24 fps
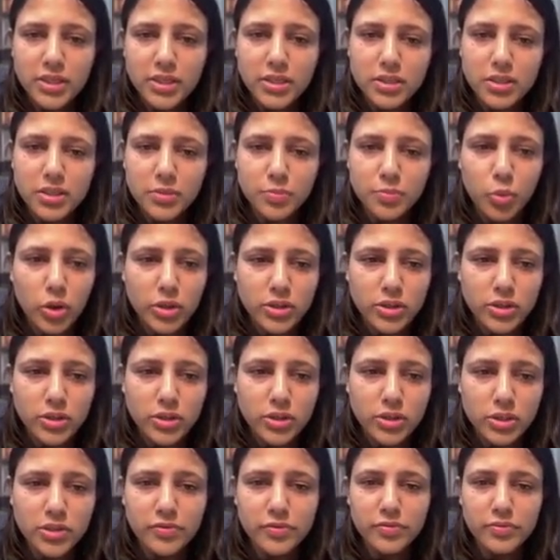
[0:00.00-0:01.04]
This is
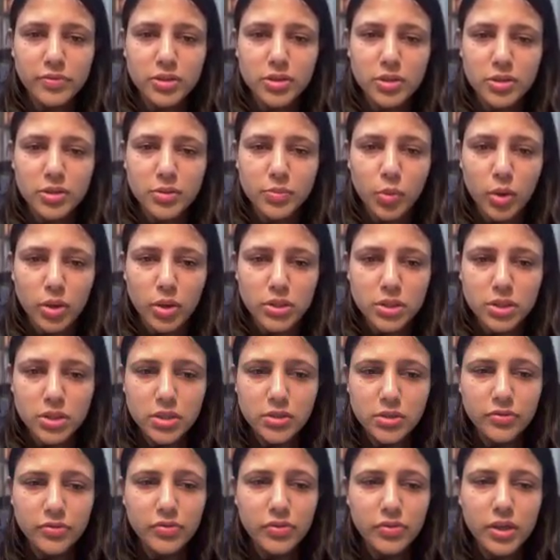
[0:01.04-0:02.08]
positive, this is
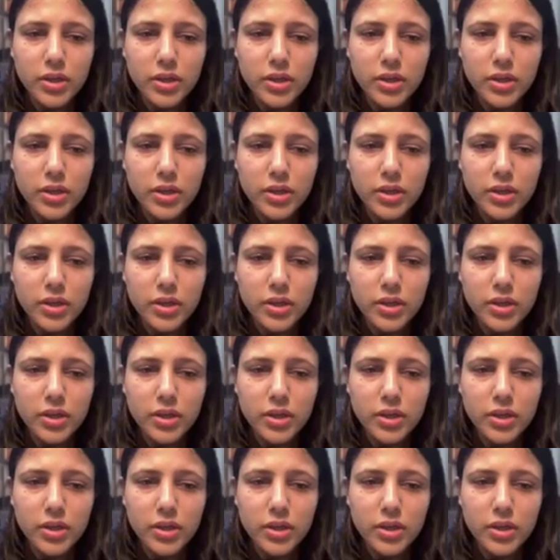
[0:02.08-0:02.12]
positive,